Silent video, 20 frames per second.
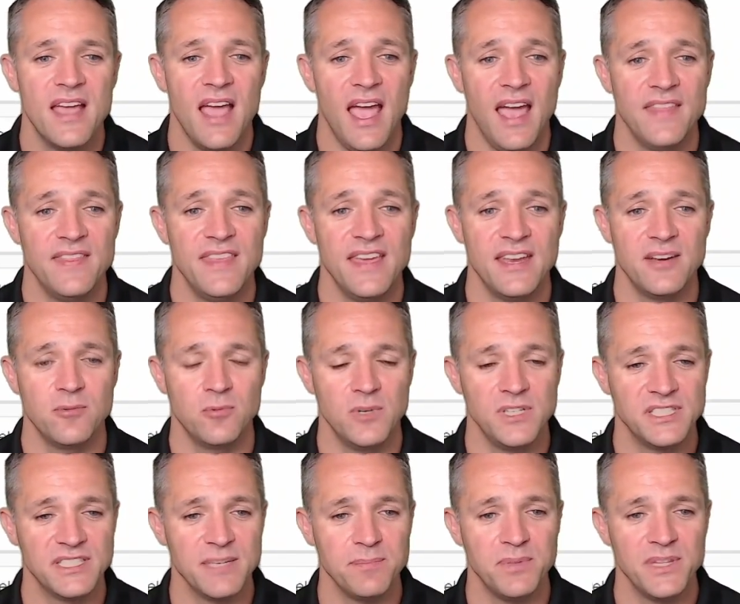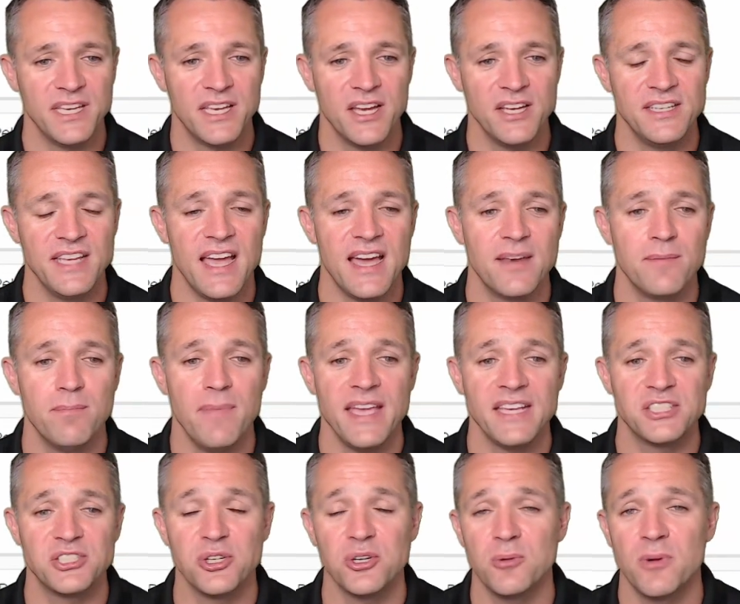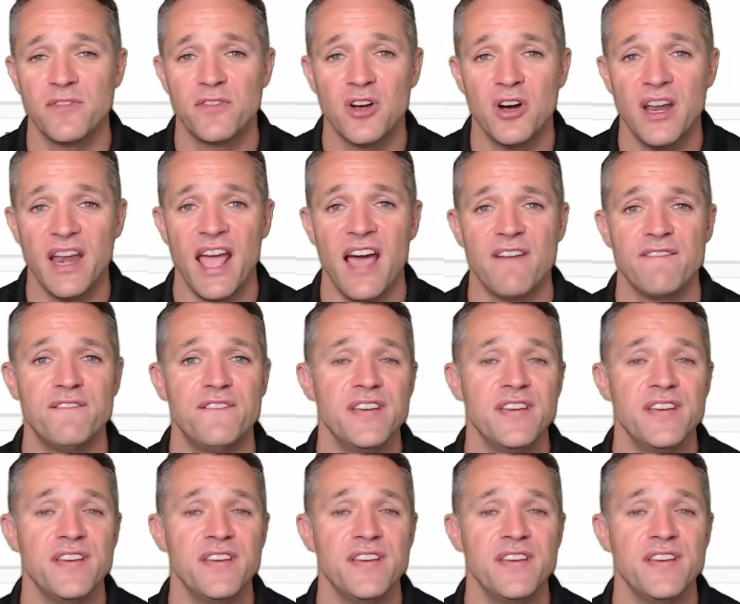and then we simply go down, make sure we've got our